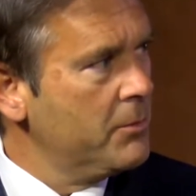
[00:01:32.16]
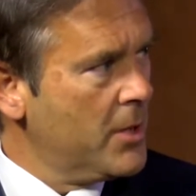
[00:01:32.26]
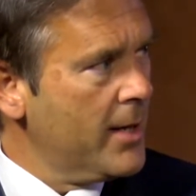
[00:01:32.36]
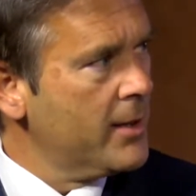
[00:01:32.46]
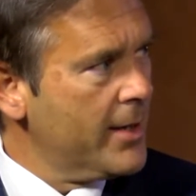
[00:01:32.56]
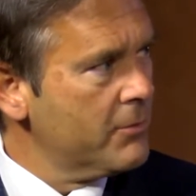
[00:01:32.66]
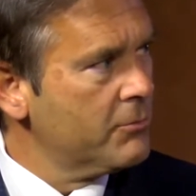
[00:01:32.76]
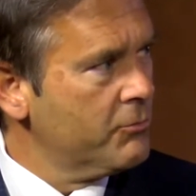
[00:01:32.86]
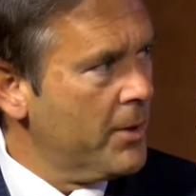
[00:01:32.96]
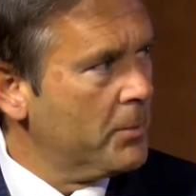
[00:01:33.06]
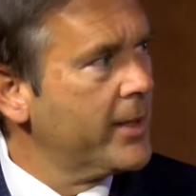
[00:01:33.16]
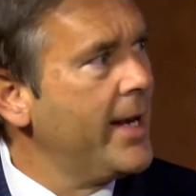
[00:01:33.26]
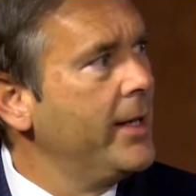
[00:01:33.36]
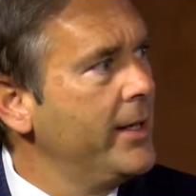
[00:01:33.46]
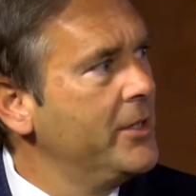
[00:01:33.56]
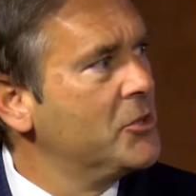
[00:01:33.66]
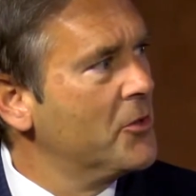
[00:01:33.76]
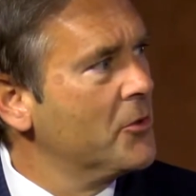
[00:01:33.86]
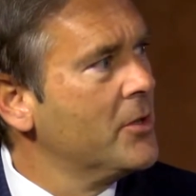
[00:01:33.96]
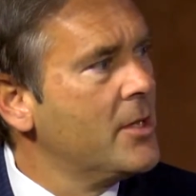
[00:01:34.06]
kind of like replicating each
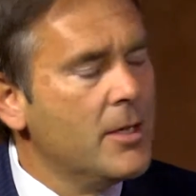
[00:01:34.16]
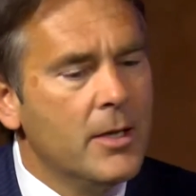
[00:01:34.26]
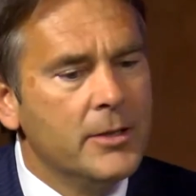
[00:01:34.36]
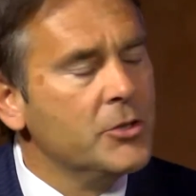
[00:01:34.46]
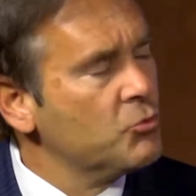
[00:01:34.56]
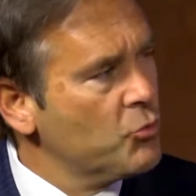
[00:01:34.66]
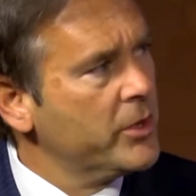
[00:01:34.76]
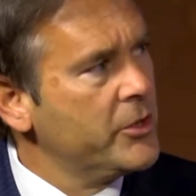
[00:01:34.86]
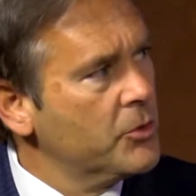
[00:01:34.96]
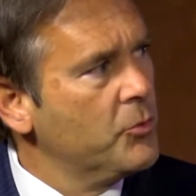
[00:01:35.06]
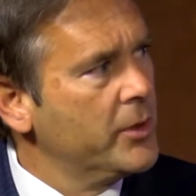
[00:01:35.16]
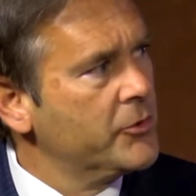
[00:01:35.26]
other. Just really good real